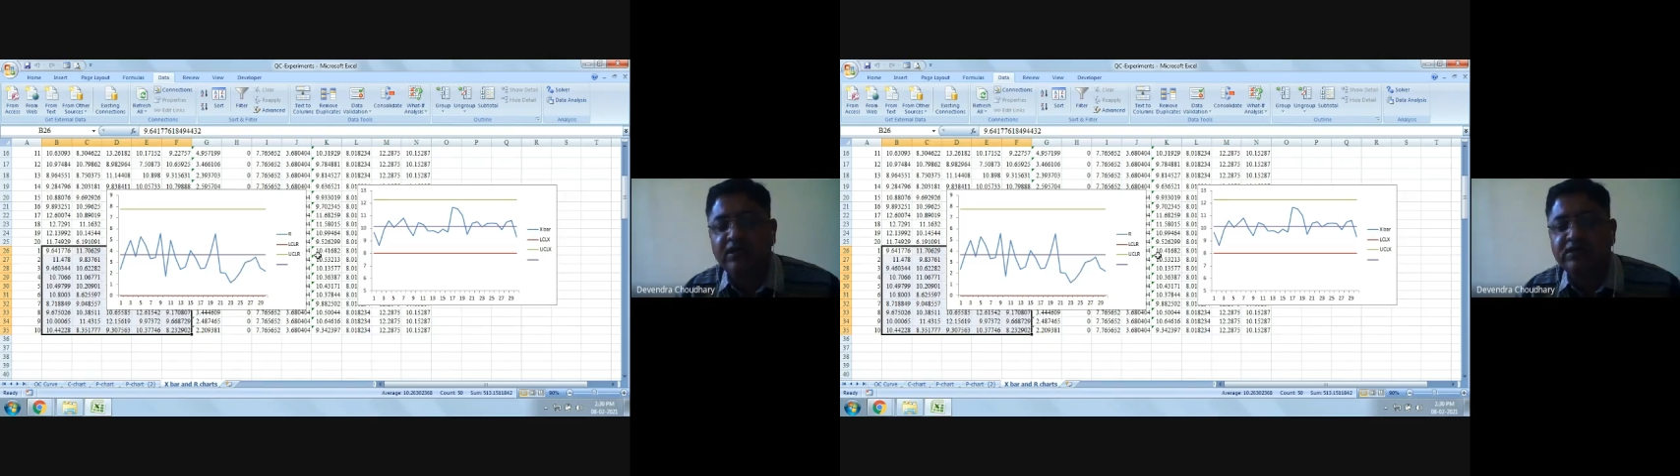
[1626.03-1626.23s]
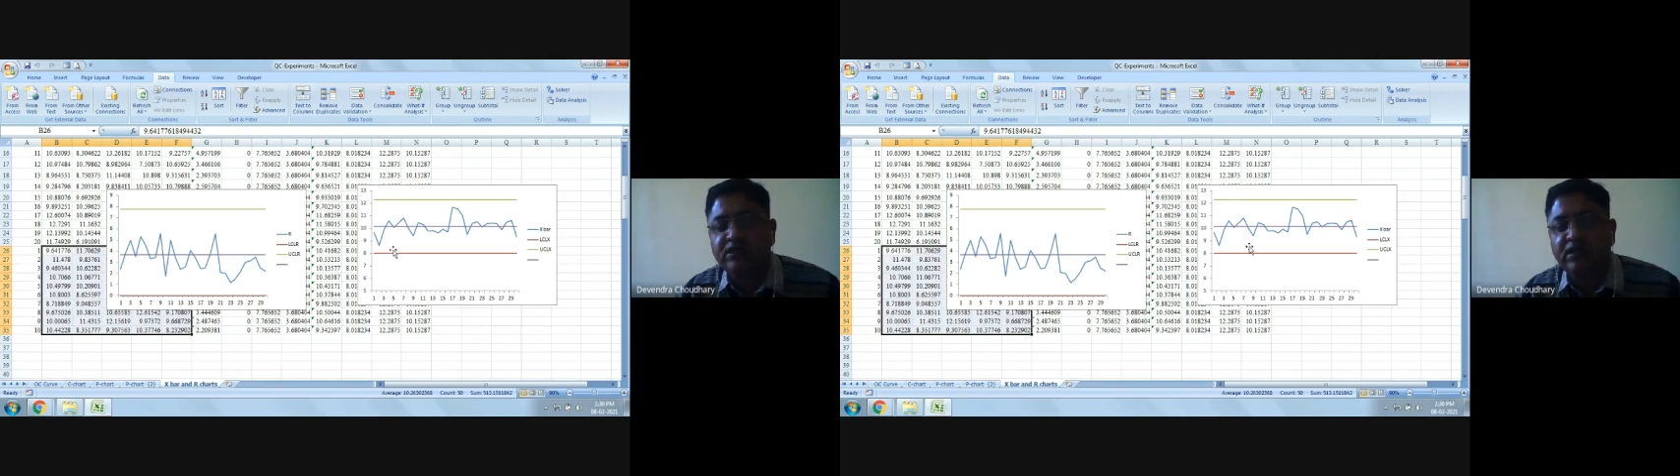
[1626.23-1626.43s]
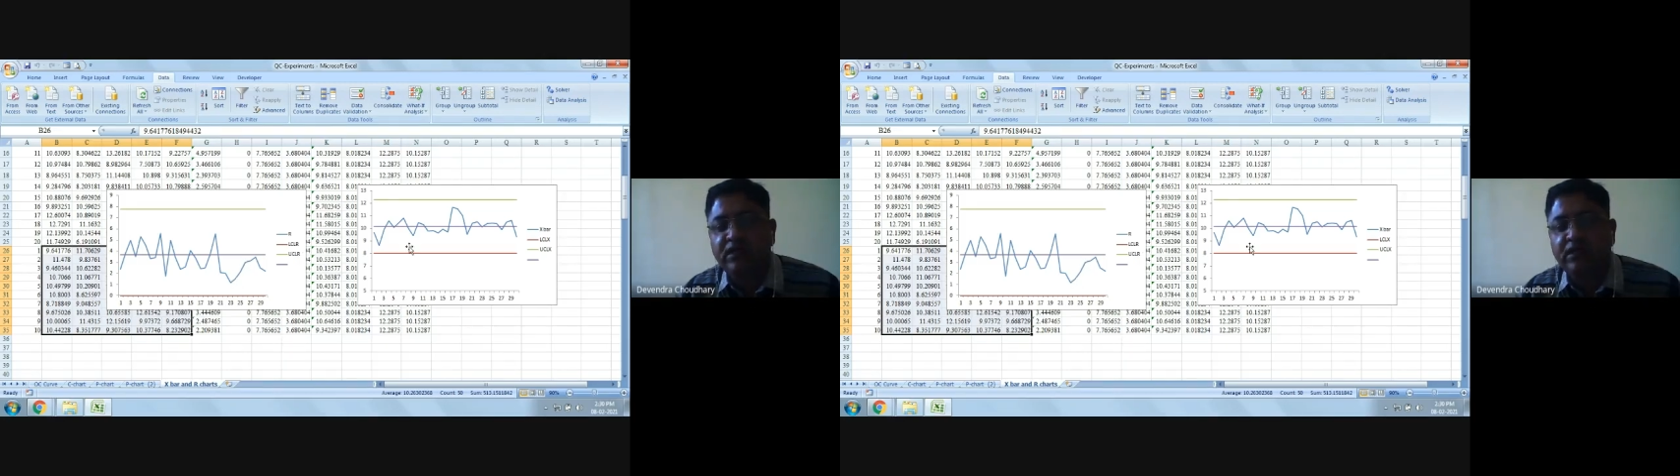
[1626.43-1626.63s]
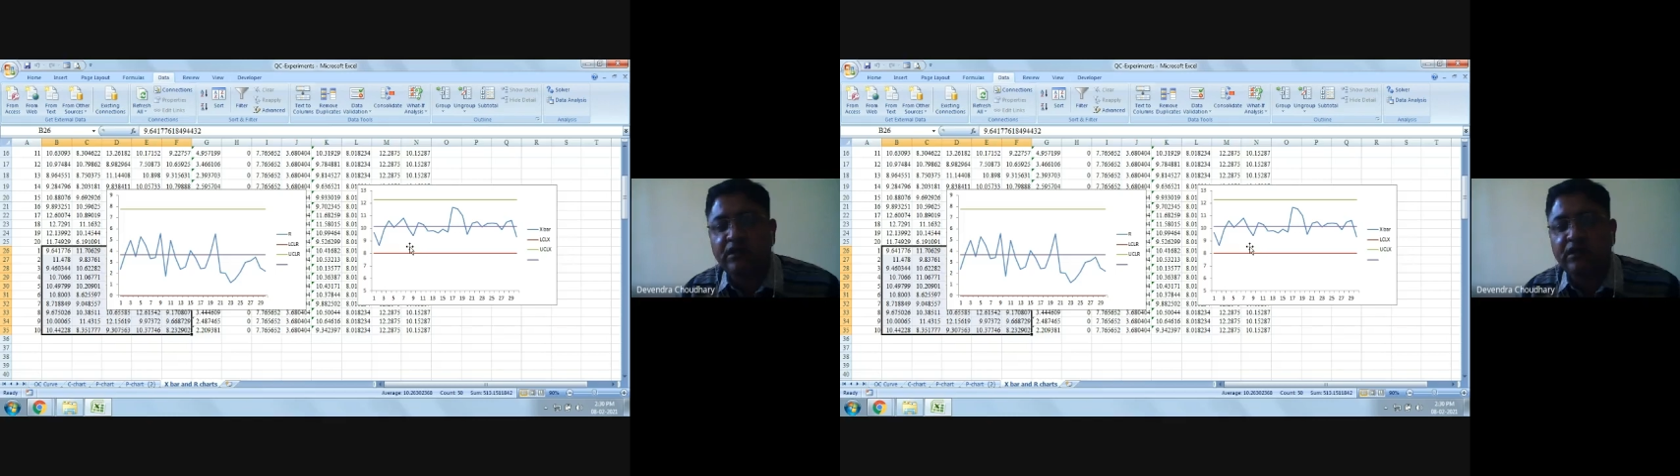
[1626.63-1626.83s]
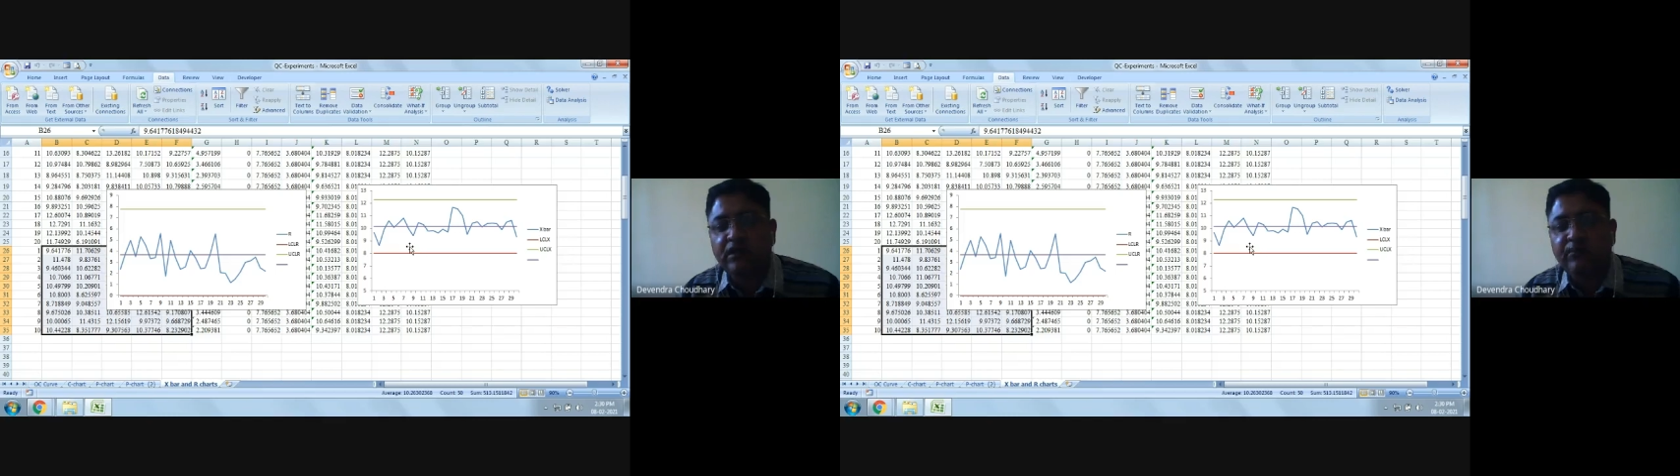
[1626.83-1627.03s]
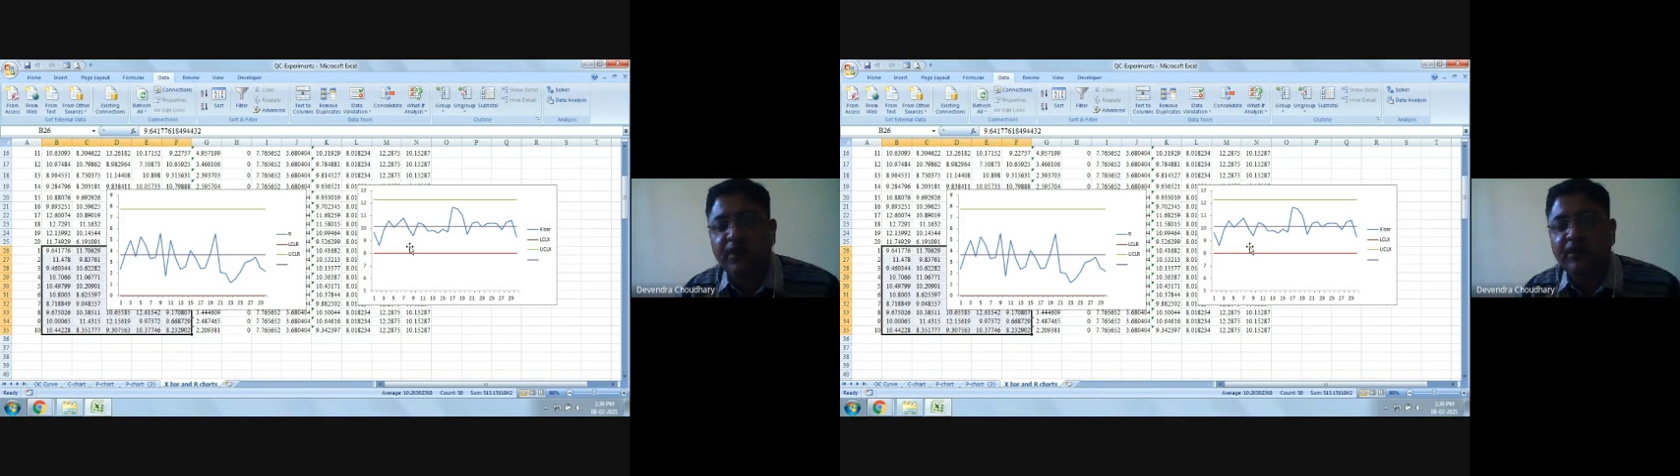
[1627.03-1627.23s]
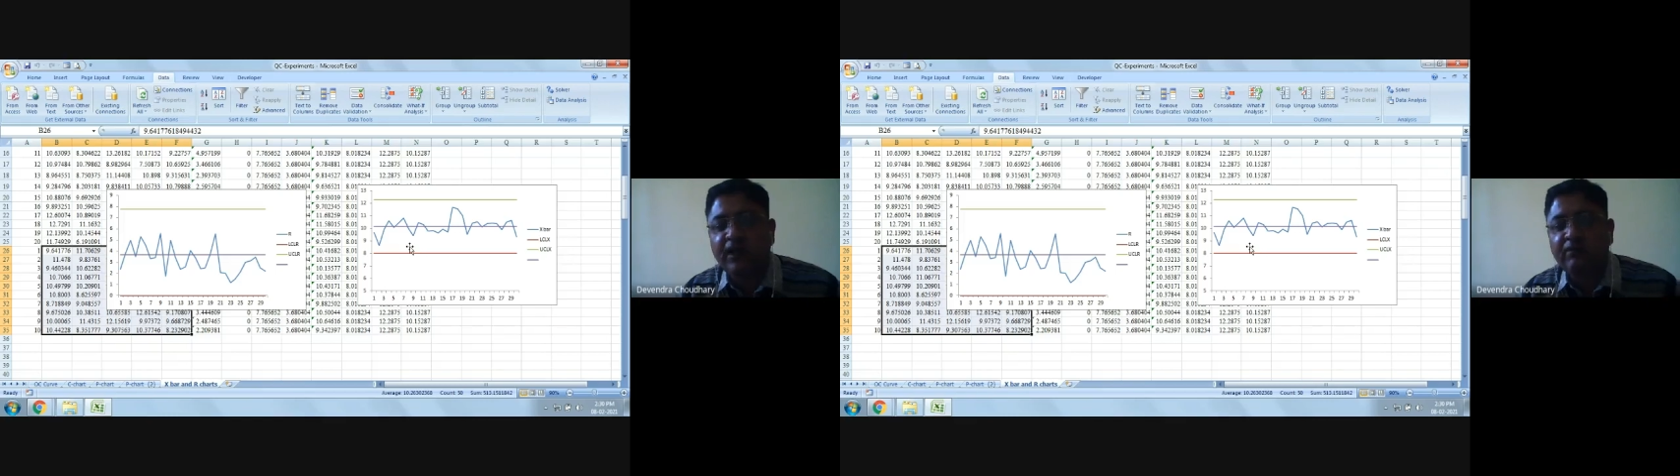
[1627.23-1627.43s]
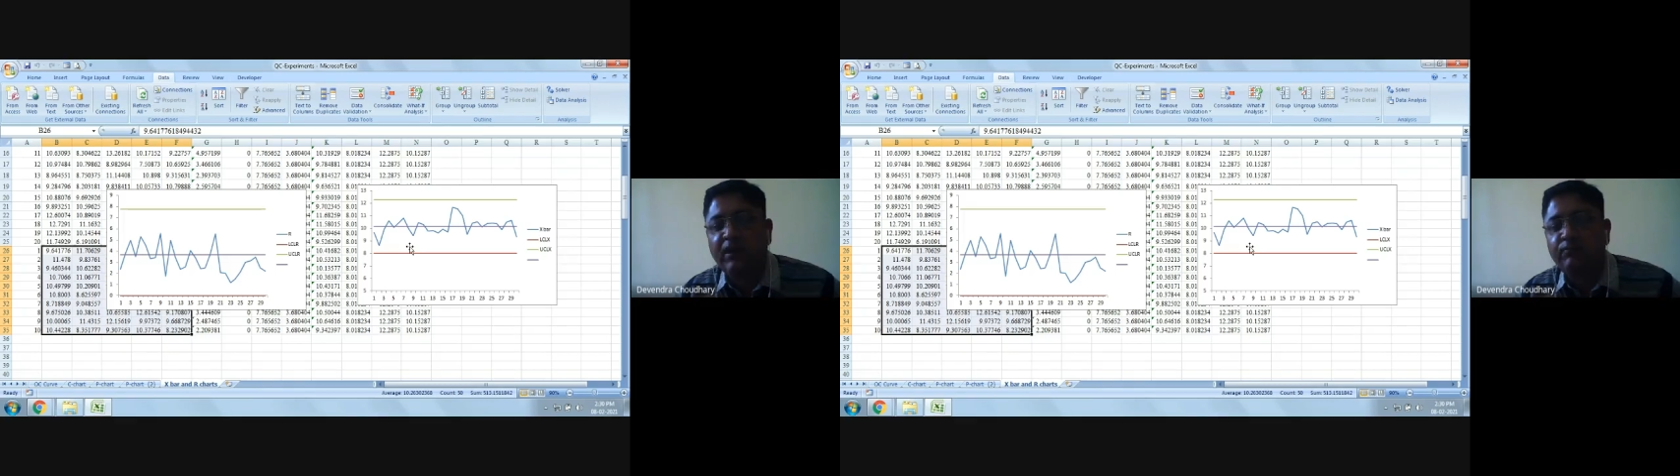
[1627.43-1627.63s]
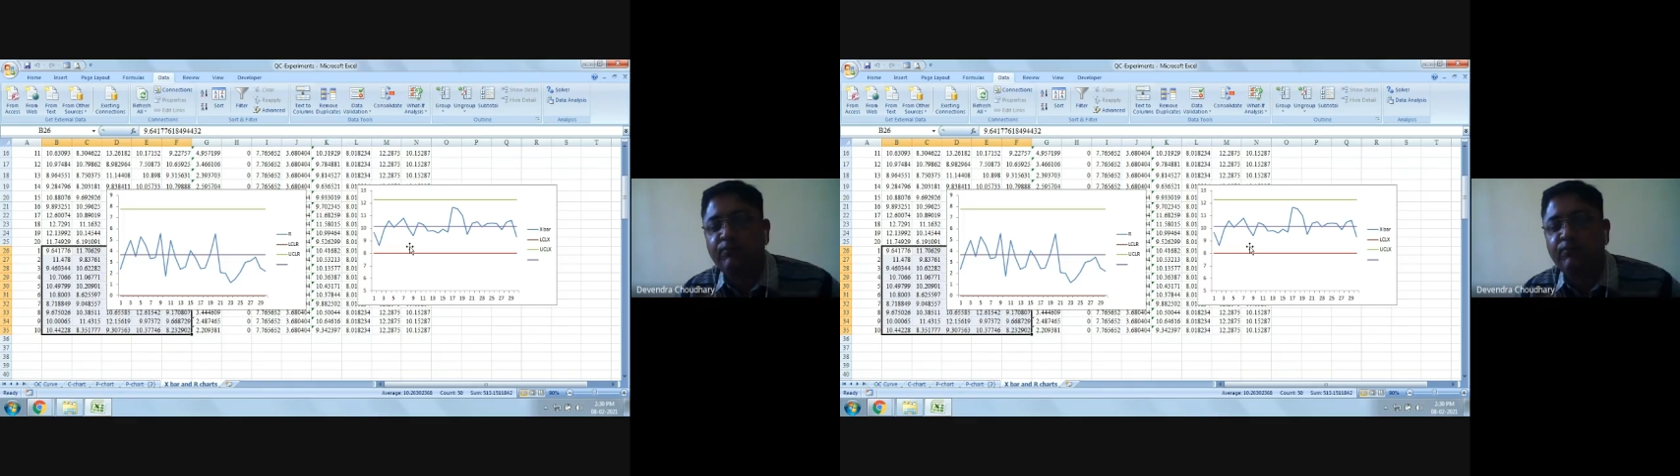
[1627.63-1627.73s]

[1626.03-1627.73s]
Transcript: depicted by both